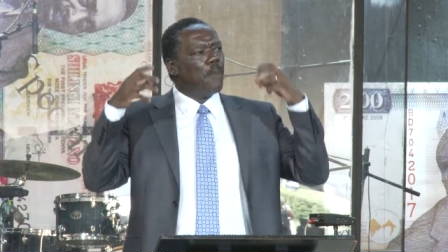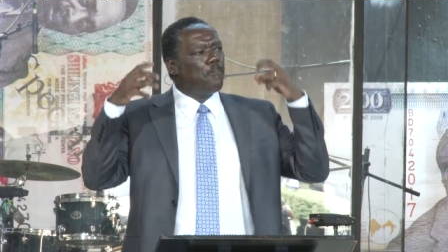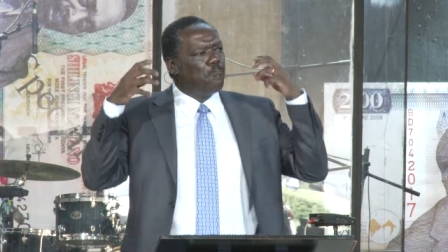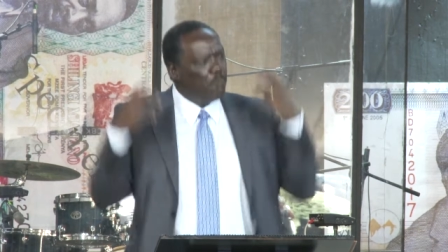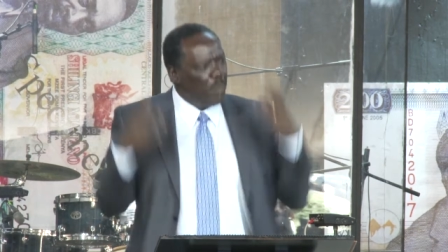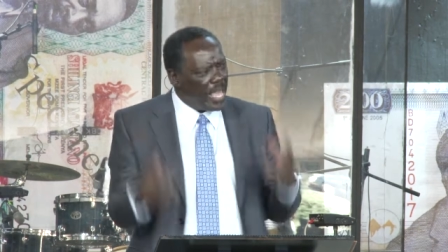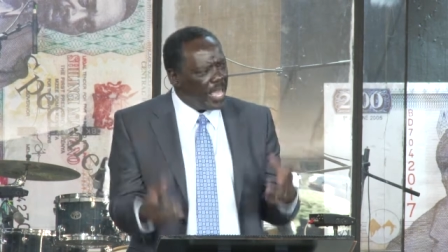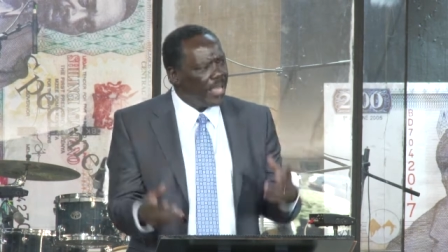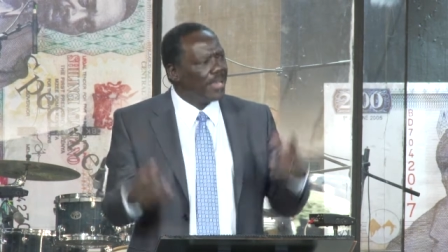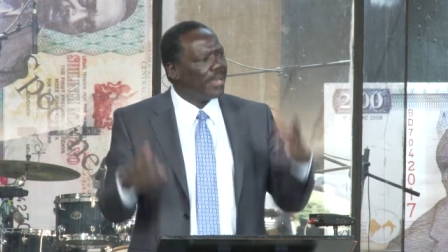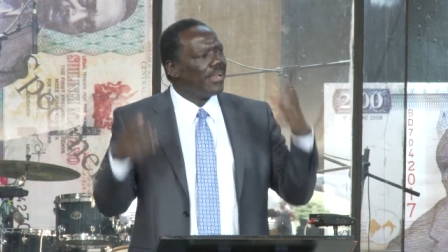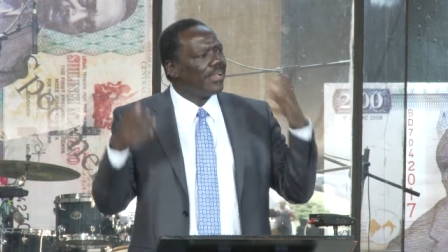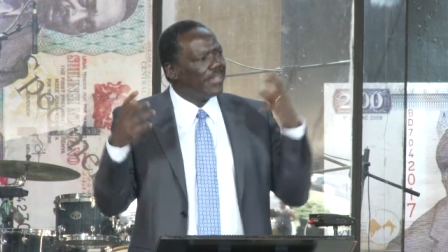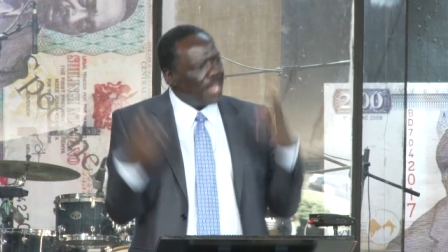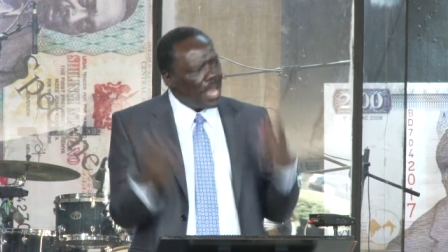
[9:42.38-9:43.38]
a big
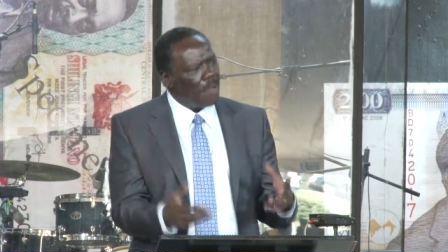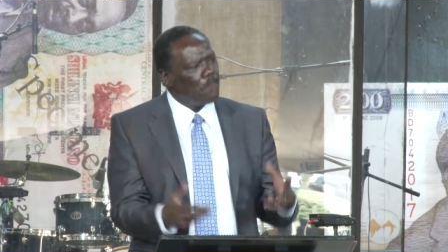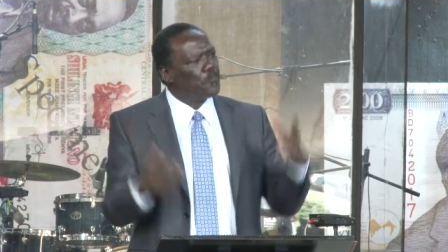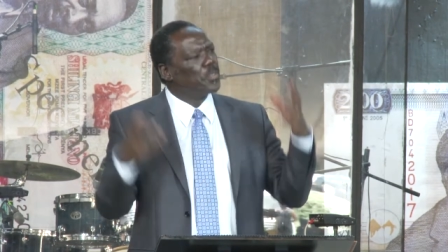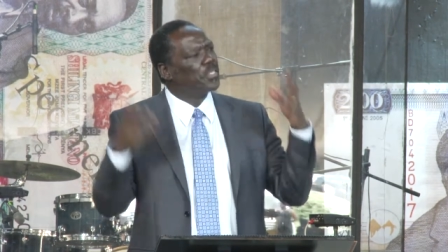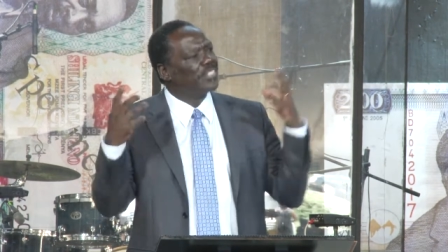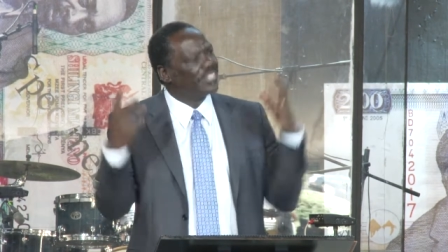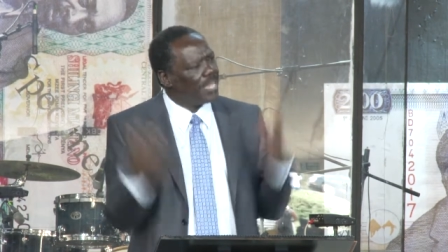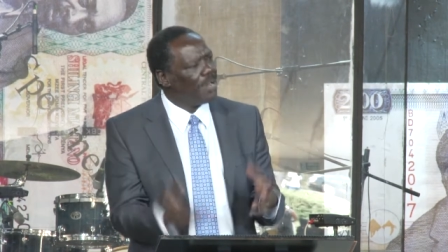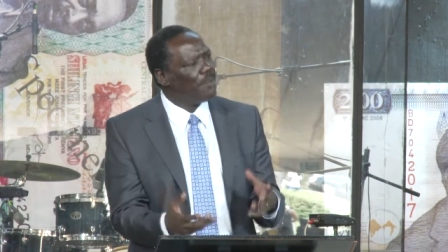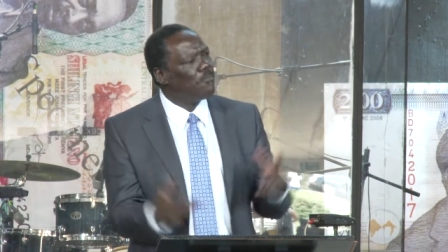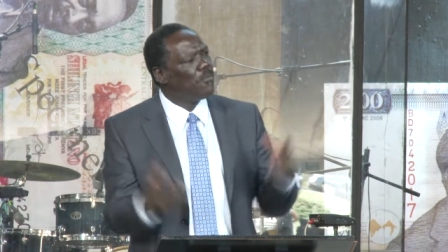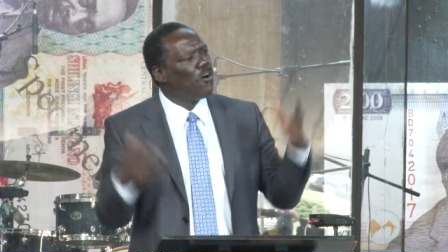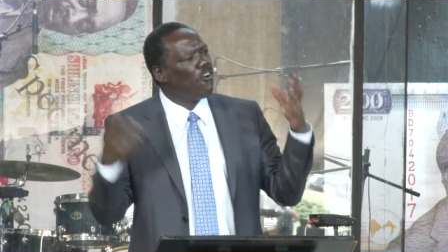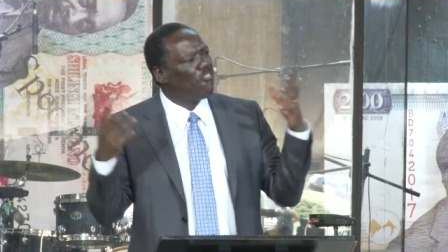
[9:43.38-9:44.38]
lump
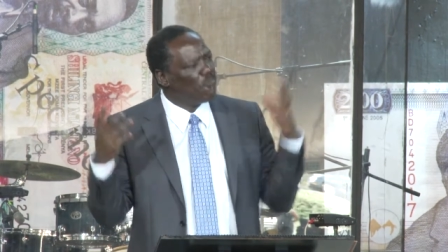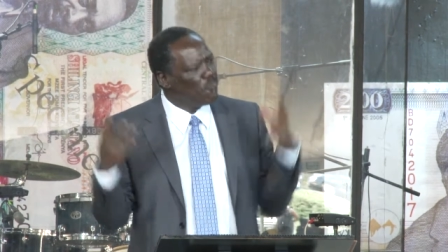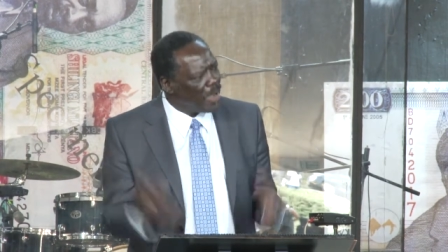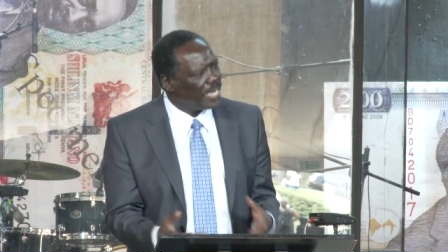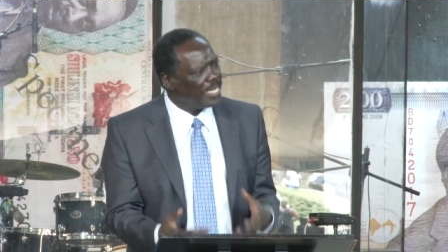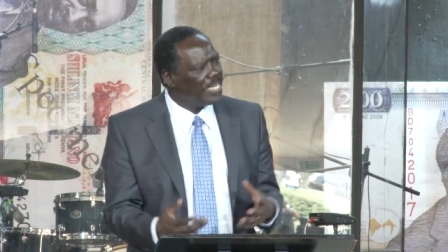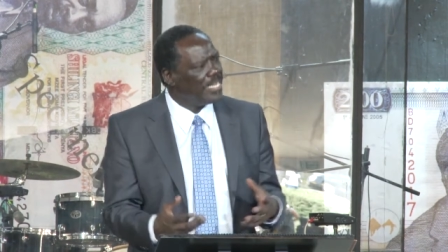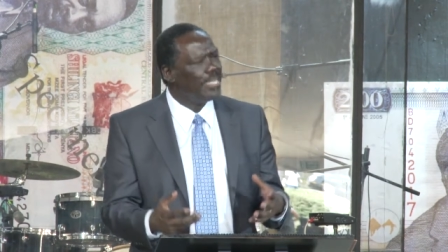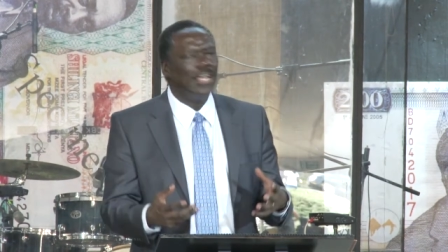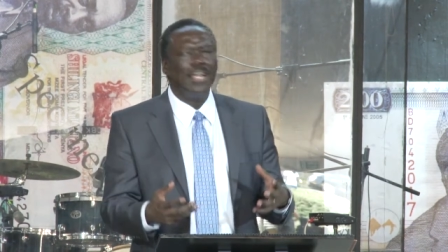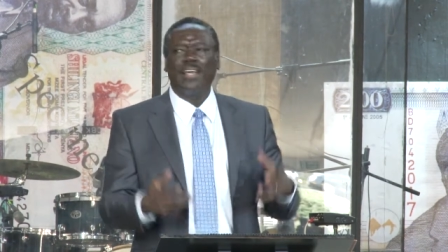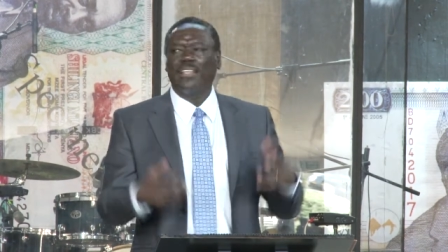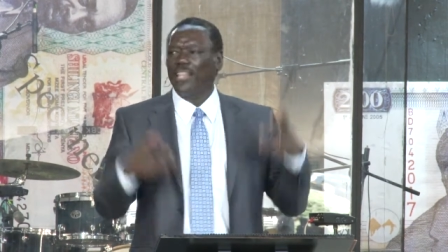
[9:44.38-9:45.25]
sum of money